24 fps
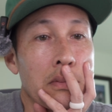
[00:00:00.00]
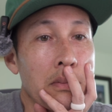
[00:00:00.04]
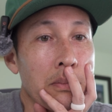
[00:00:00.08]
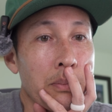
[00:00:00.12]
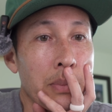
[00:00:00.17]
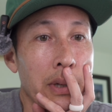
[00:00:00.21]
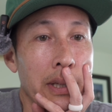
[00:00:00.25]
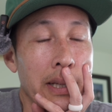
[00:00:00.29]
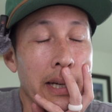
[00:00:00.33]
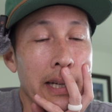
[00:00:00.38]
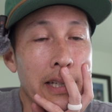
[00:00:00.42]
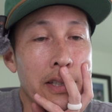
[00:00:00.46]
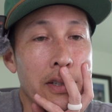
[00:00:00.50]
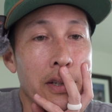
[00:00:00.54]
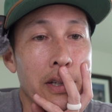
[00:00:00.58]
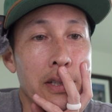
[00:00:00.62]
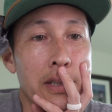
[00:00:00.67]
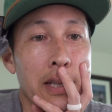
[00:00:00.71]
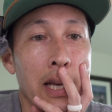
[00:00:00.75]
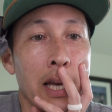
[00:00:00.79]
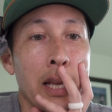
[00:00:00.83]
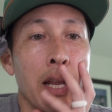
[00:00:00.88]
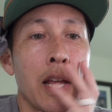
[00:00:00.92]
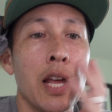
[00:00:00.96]
But not as good as
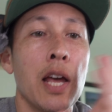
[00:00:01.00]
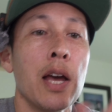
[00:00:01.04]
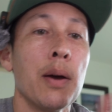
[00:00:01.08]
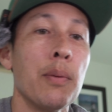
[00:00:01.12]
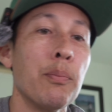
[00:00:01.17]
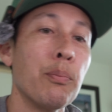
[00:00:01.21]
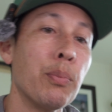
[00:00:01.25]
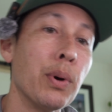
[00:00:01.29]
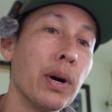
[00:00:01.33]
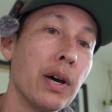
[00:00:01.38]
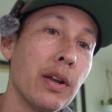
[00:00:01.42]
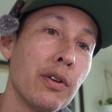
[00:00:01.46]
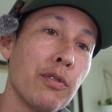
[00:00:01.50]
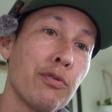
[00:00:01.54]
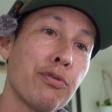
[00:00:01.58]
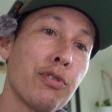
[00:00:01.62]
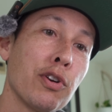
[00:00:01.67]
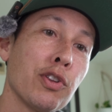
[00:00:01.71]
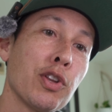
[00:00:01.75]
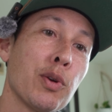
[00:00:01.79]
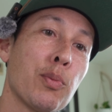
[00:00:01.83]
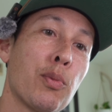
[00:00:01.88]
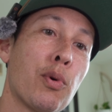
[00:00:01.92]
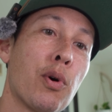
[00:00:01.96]
that. But
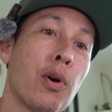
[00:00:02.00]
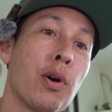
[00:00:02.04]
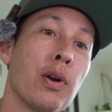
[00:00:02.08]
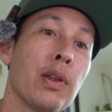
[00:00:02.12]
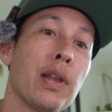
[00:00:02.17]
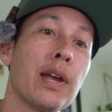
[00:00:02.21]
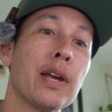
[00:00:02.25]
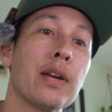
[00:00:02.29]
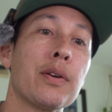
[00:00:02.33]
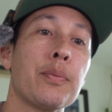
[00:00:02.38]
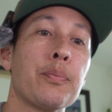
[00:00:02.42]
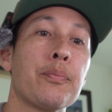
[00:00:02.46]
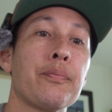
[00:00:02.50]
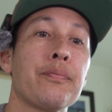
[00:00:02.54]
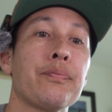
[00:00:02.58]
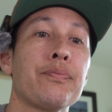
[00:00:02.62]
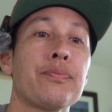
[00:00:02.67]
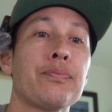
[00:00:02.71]
furthermore, like